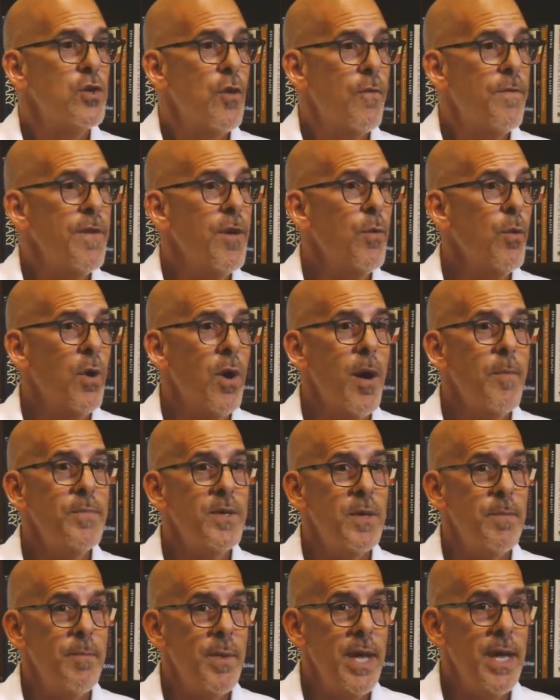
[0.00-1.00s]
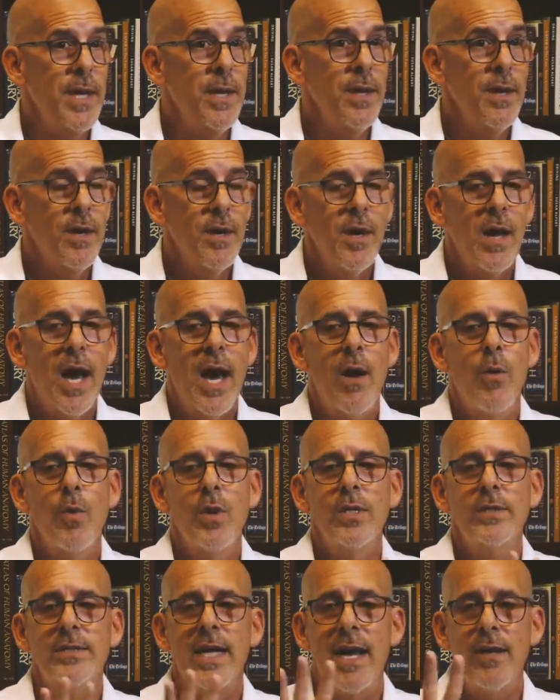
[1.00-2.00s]
So if it were up to me, I
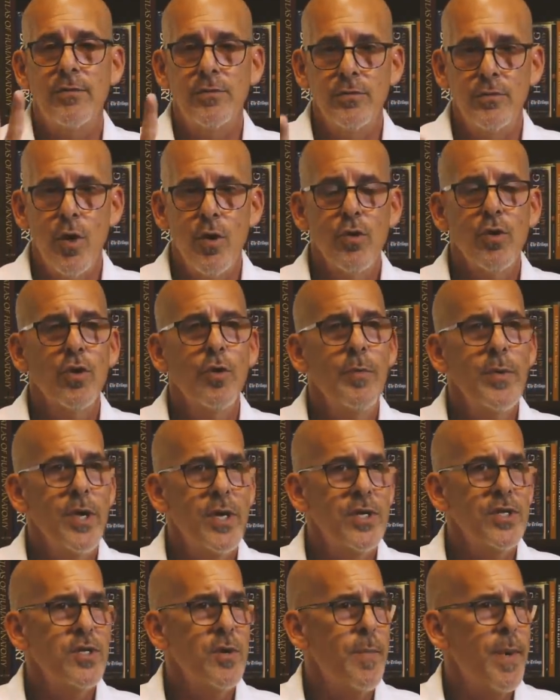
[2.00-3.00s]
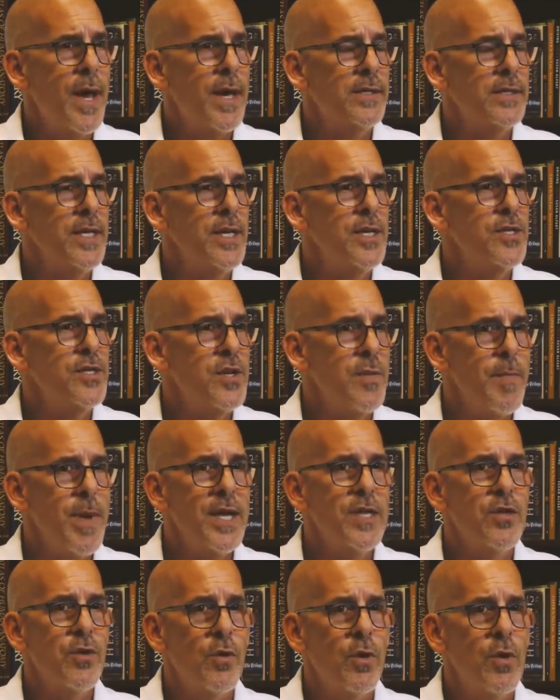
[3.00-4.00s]
would allow local municipalities to
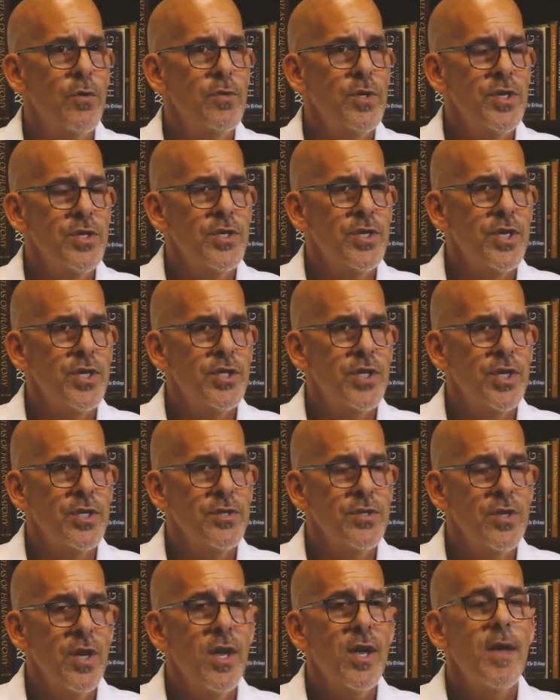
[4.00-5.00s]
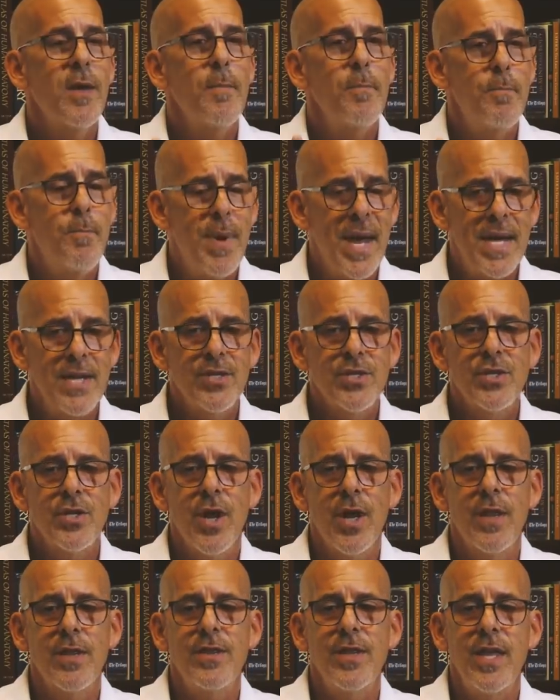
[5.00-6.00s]
make their own decisions based
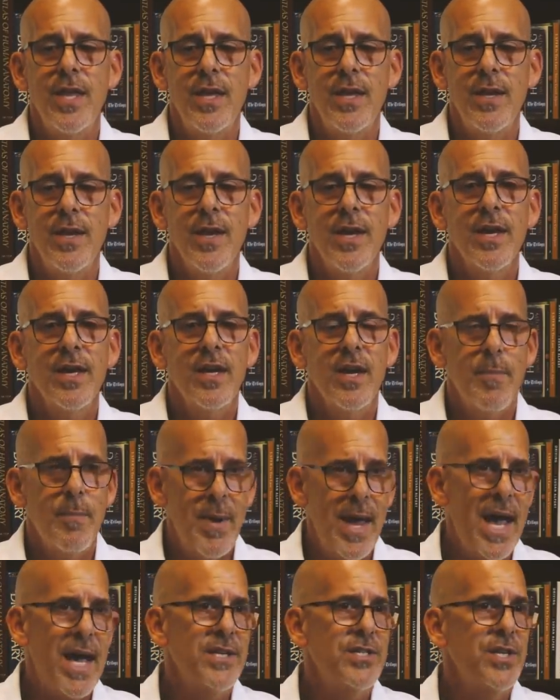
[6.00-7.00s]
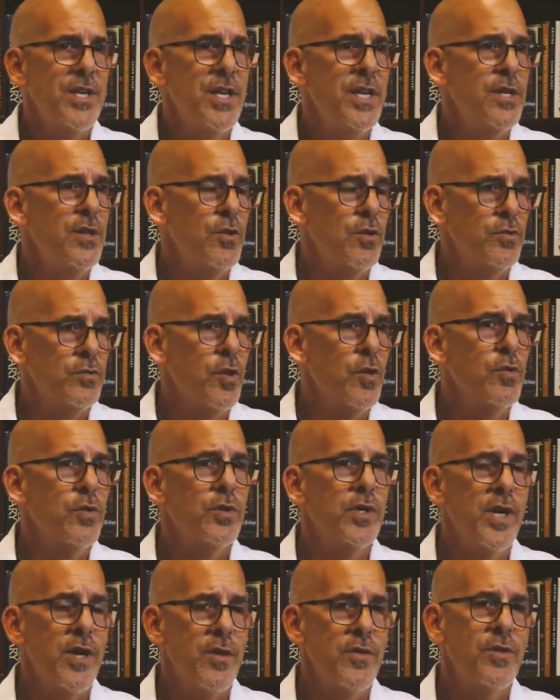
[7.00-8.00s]
on the capacity in their
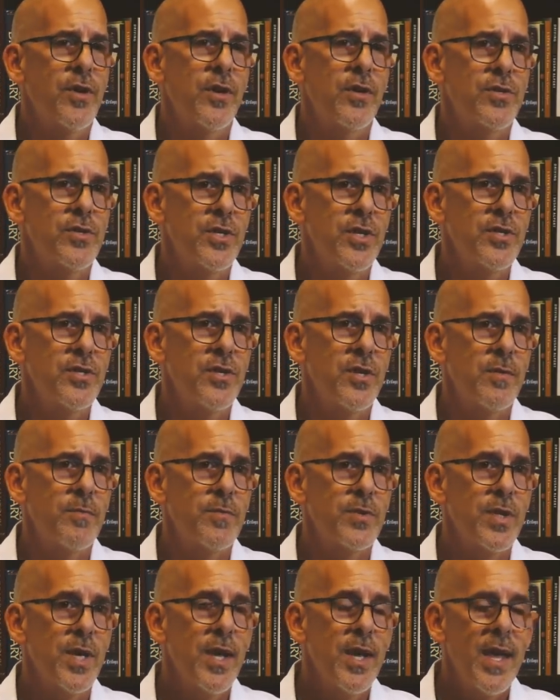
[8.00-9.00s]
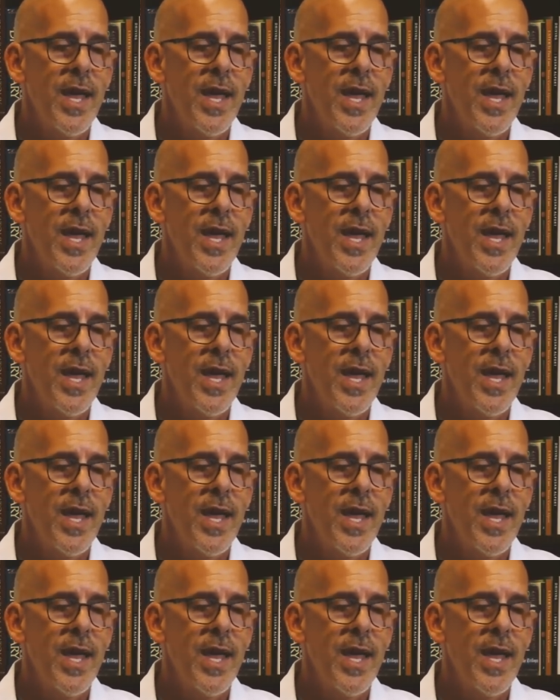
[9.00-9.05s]
local healthcare systems.